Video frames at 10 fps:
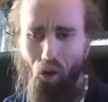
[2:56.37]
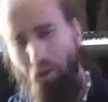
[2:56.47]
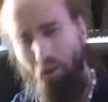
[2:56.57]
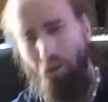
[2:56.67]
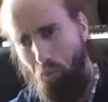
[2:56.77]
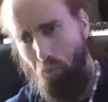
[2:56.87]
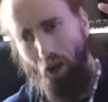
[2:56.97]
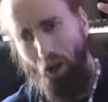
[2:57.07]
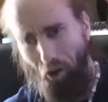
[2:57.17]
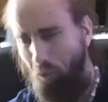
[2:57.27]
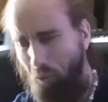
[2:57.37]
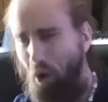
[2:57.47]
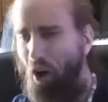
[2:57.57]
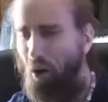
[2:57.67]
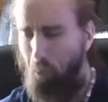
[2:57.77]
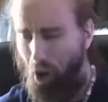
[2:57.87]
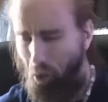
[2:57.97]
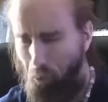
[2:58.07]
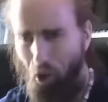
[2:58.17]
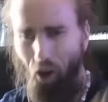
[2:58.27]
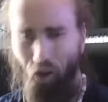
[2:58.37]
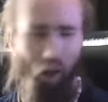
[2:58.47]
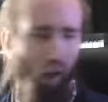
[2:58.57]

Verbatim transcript: just bark, bark, bark, bark, bark,